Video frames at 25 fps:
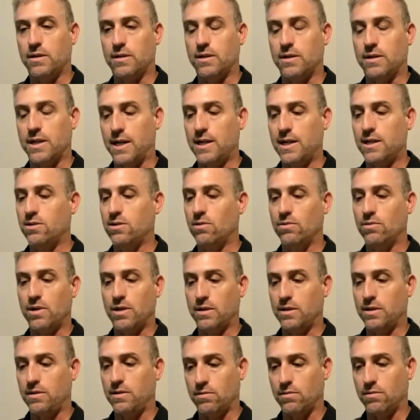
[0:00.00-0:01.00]
Guys don't,
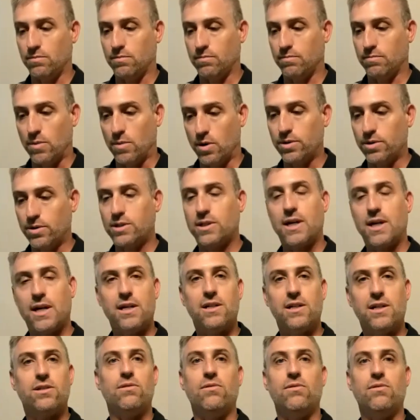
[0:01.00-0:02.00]
you know, most
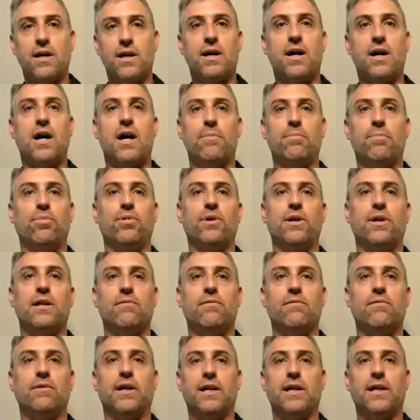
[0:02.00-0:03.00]
guys do not operate
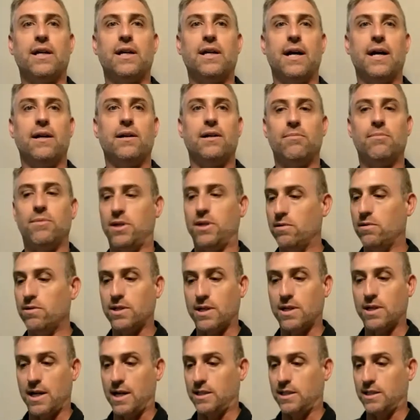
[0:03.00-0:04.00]
like that. I mean, there's
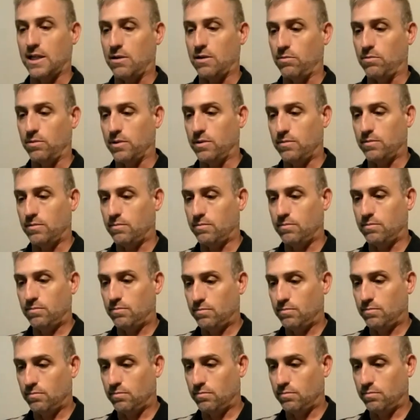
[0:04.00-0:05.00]
guys that would,
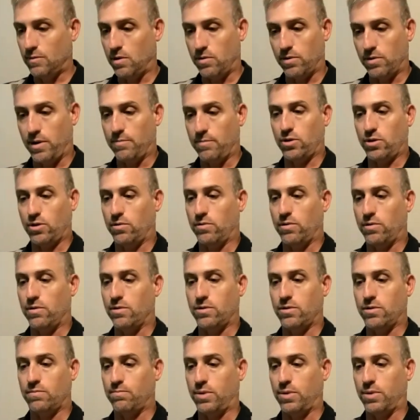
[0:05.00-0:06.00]
oh, I'm sure
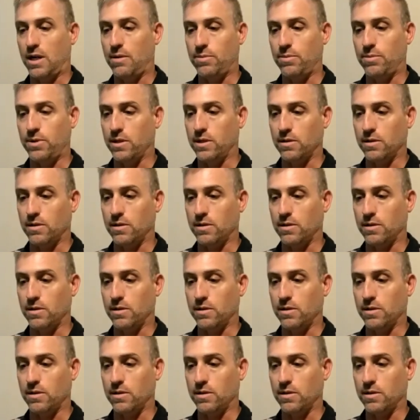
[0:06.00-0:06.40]
there's probably a,